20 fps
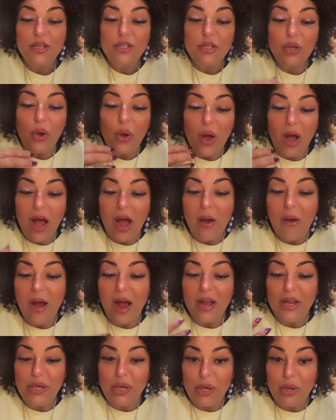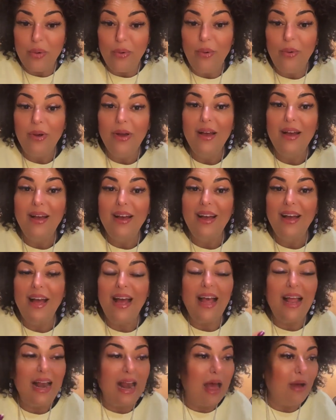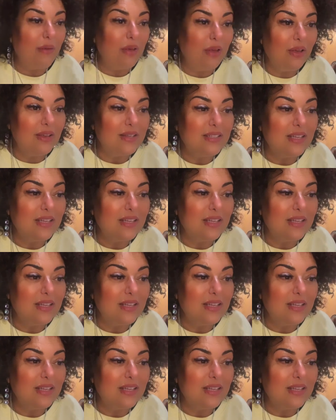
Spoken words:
So how are you allowing